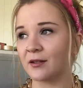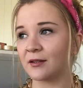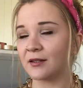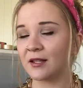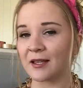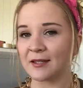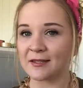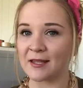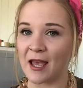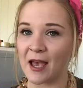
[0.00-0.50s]

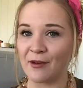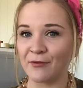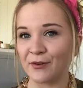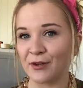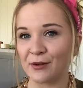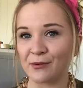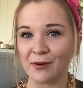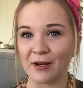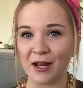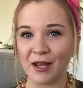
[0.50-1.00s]
Lust have
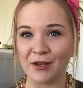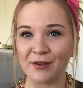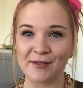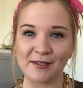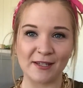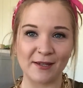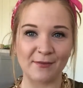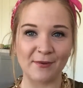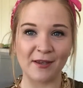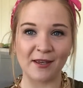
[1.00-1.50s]
it, when I
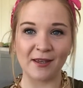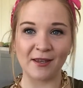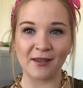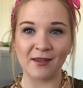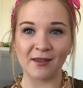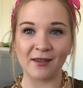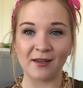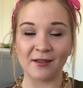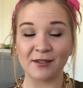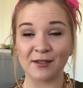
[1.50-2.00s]
used to
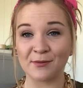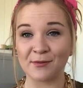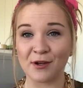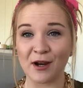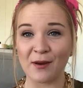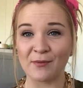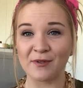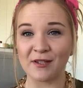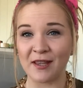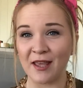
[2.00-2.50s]
be
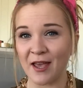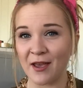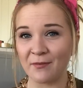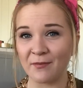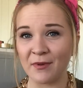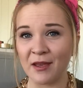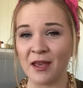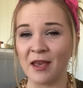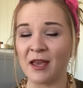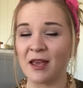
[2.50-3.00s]
subscribed to
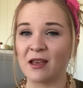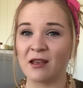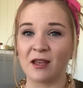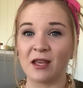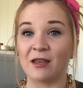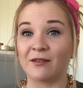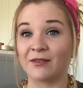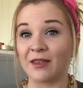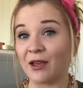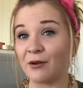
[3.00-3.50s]
them,
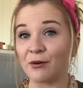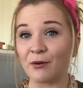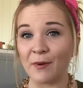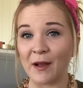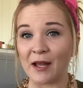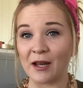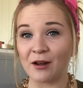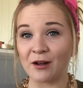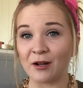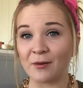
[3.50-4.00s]
if they were
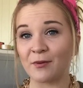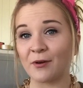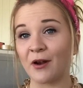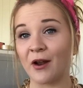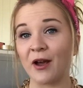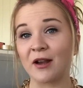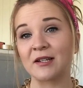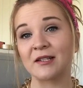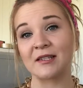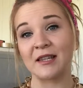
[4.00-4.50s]
waiting on a
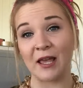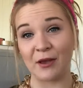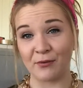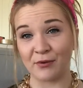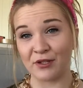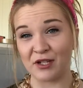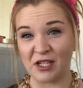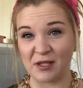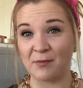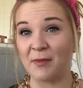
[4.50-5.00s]
product, they
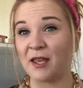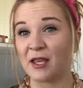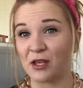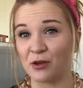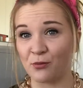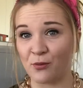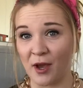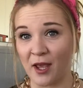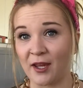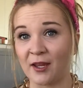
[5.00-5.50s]
would just make
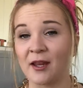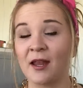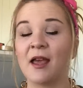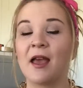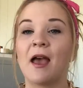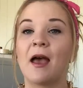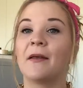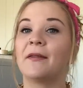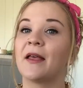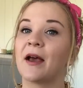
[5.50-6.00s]
you wait.
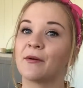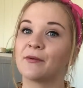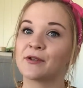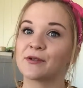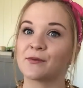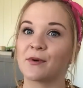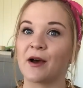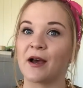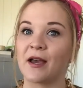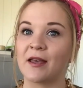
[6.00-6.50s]
And that
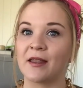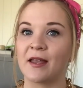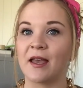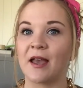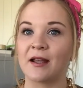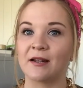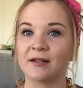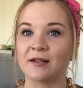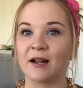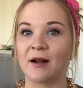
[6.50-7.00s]
was why they
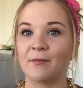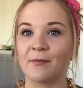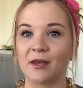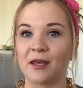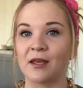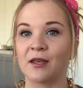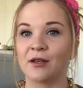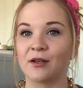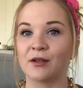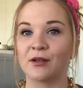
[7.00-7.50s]
ended up
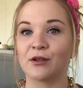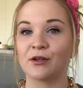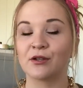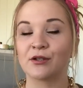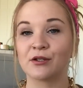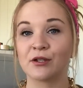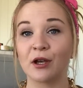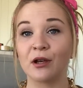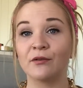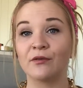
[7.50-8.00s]
being
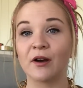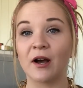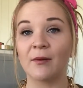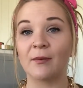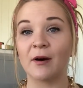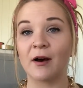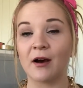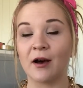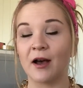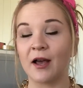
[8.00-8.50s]
so
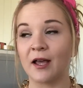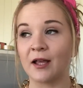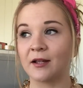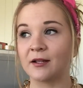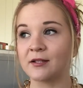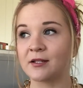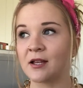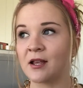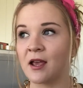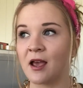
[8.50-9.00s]
far
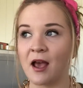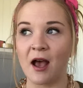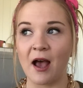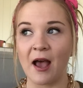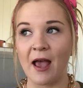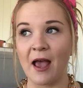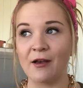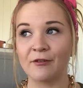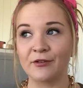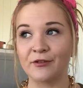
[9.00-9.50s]
behind.
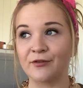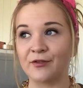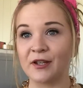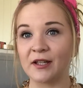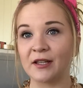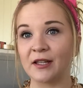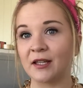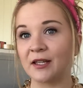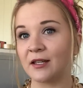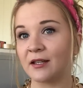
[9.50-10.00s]
I have a
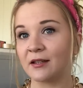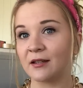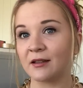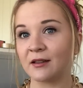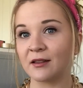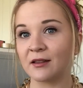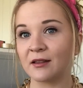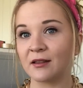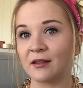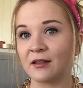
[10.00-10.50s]
feeling
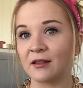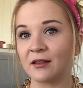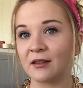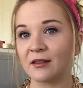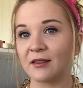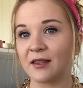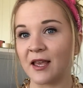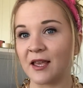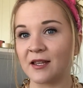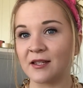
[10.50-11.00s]

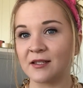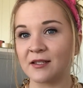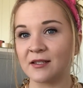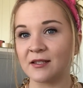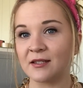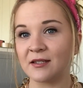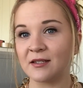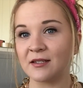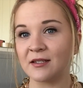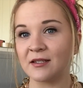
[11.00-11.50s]
they
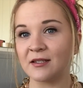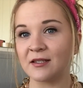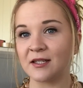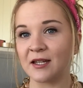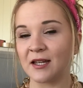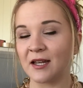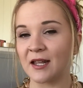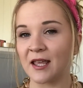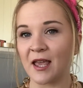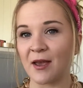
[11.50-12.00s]

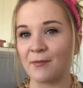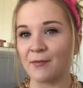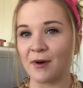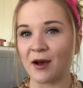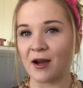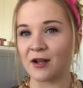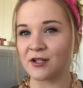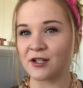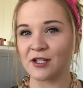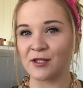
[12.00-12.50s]
didn't get
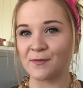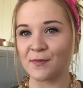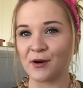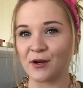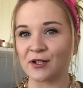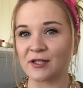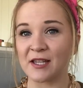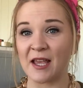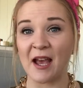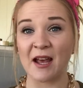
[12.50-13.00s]
March's
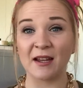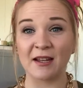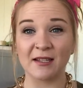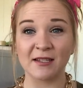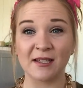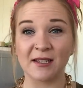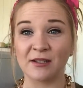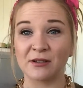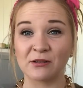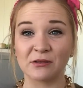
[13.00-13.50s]
box out
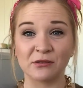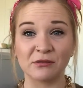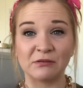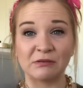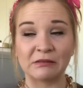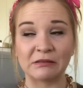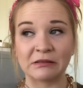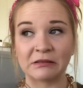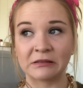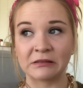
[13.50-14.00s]
until
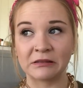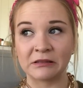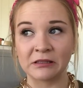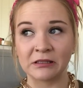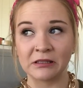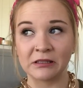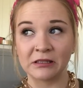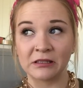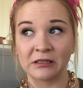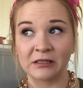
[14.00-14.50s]

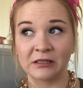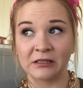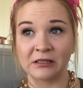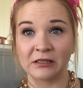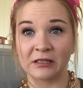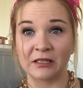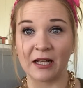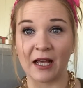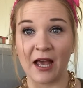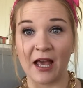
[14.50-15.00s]

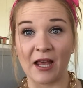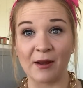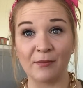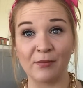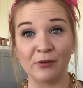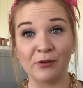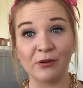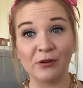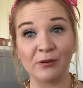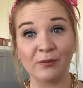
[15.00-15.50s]

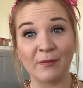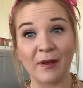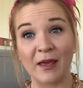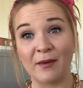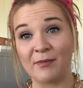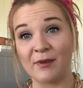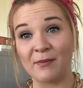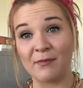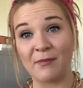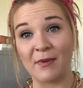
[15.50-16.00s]
April,
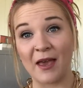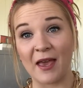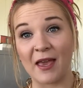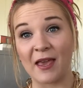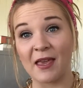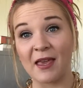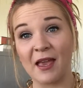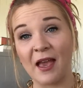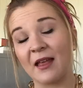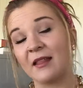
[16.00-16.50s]
maybe
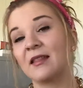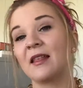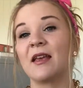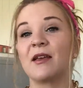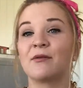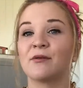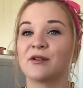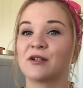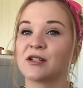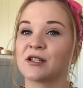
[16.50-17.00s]
May, and
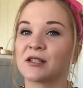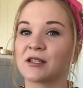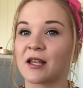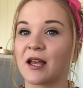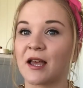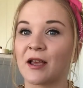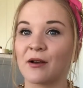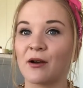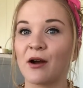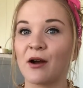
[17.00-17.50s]
they were just
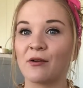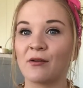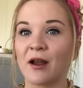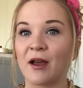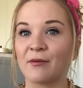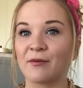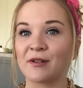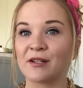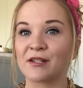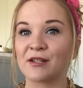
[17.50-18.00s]
like, all
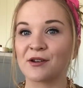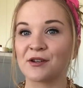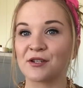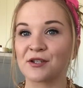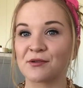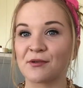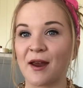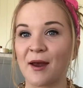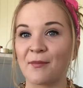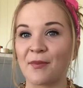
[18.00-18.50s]
right, we're just gonna
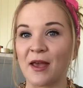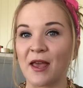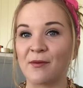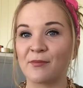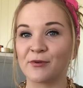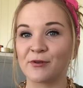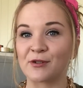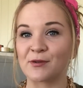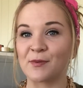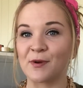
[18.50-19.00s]
scrap
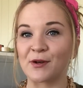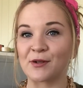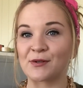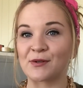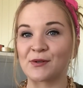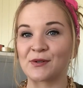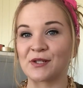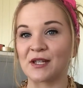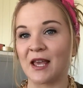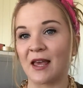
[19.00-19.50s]
April's
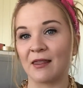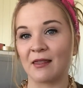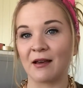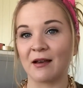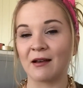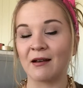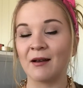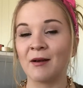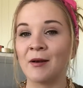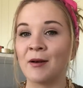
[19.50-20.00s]
box
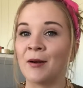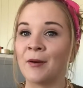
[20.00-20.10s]
altogether